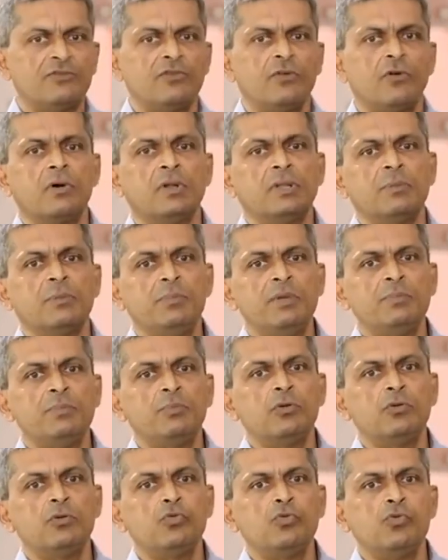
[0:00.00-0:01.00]
for the
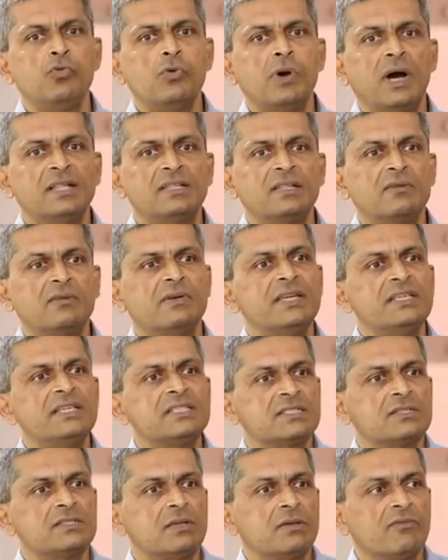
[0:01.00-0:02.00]
people who
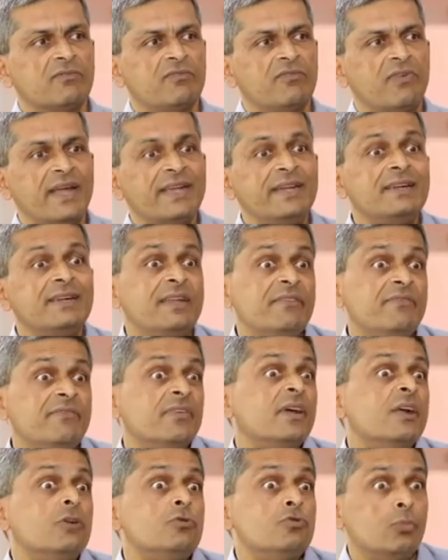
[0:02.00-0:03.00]
otherwise find it
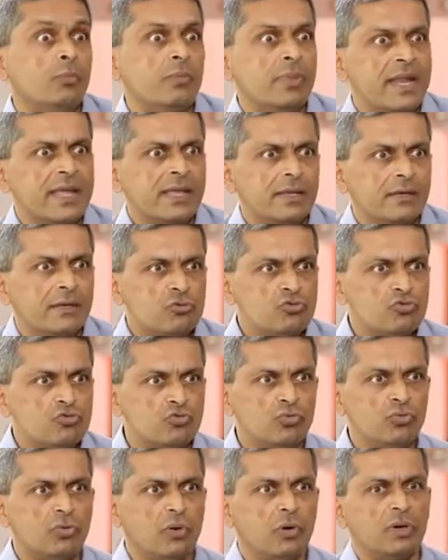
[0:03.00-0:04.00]
difficult to break into
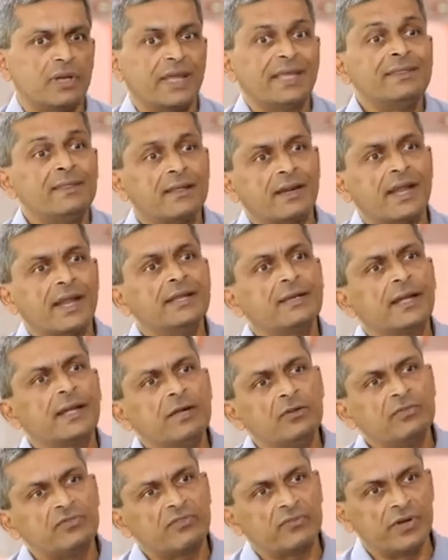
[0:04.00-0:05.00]
mm. or get the right
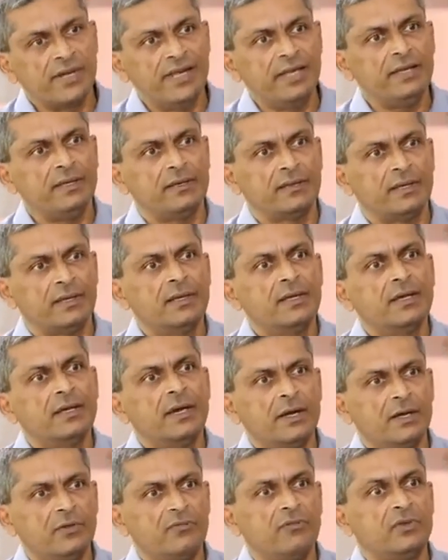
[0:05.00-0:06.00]
kind of training
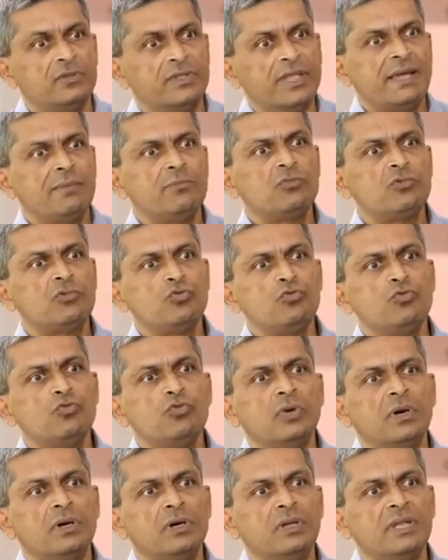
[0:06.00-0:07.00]
uh, mm. for them
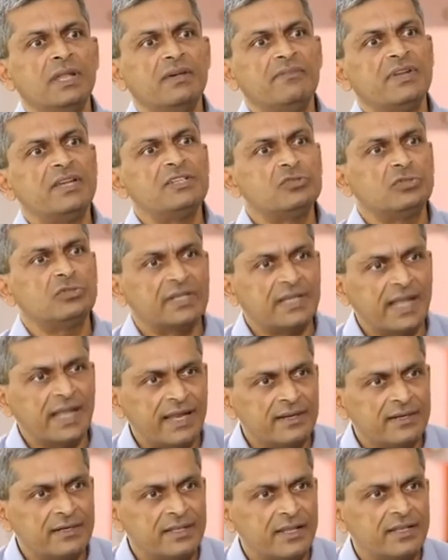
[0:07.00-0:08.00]
to uh, leverage on the
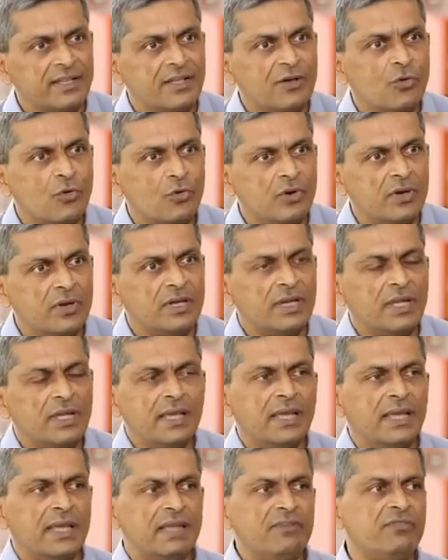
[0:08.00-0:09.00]
talent that they hold. Mm.
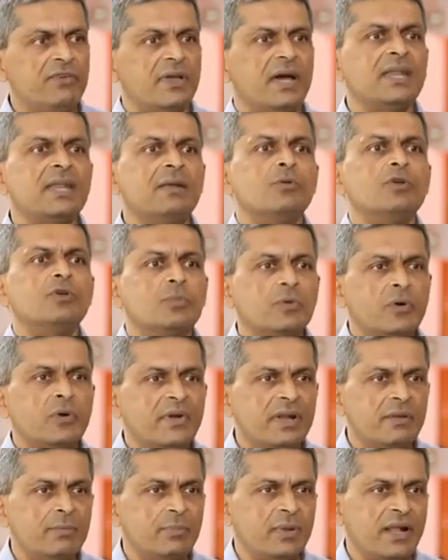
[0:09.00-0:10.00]
If we are able to
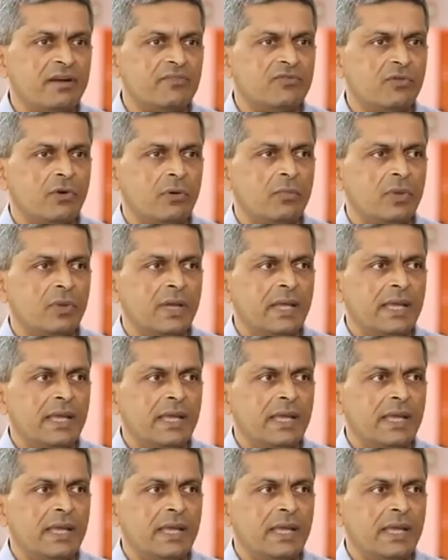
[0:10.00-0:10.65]
provide a platform,